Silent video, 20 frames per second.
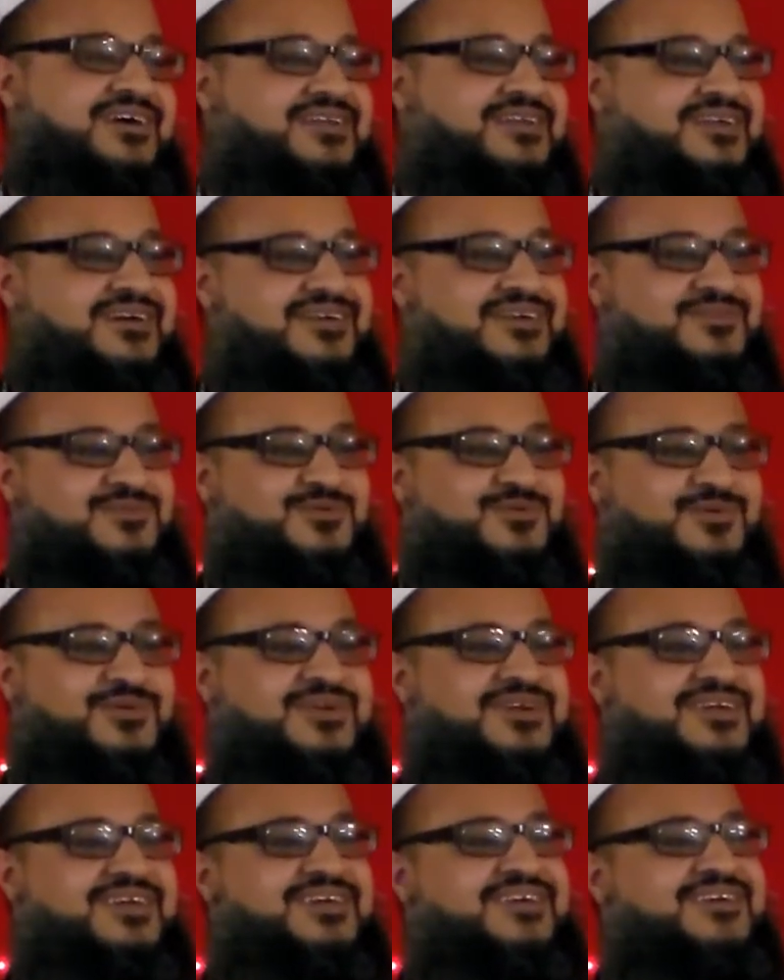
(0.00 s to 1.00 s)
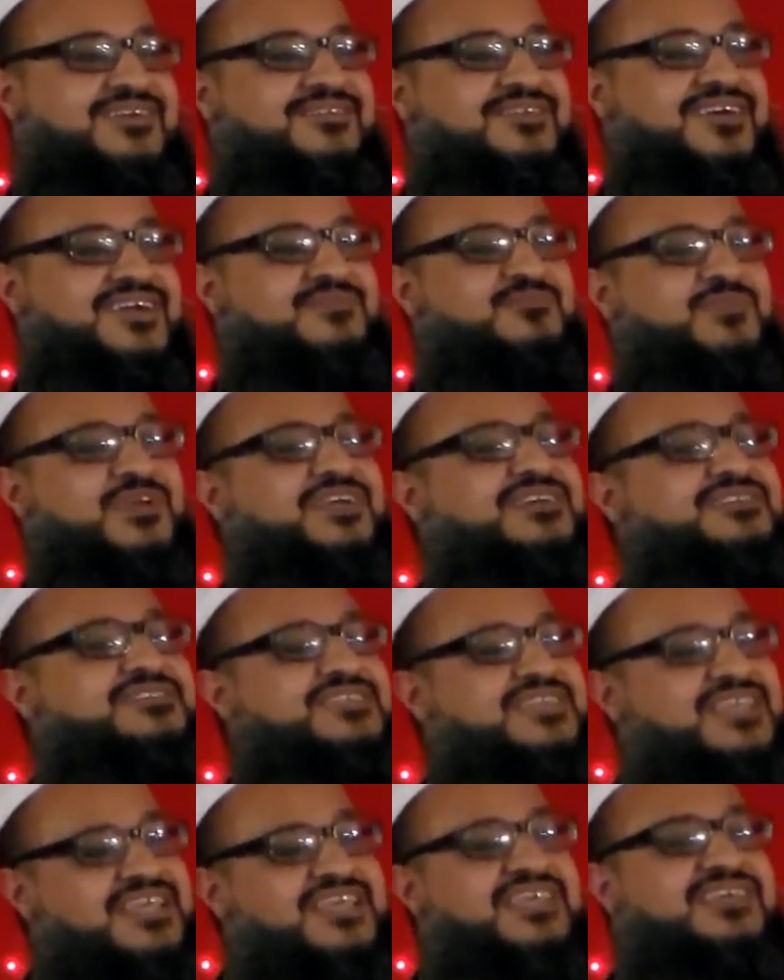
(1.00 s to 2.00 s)
ta'ala anhu. Right? Because
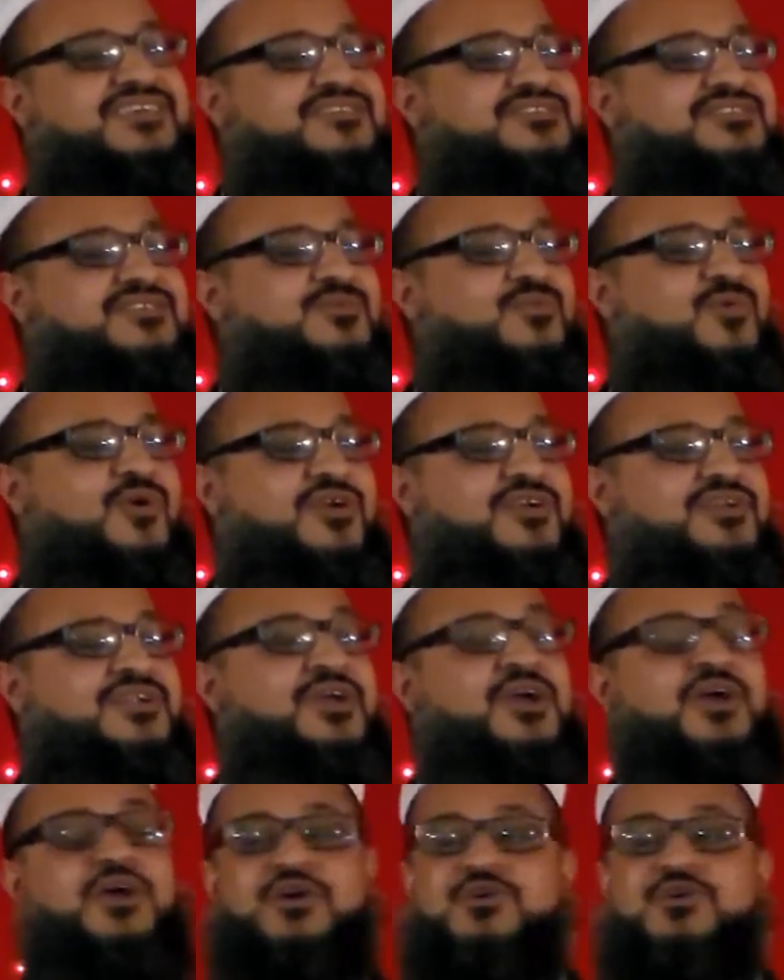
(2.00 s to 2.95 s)
he is the one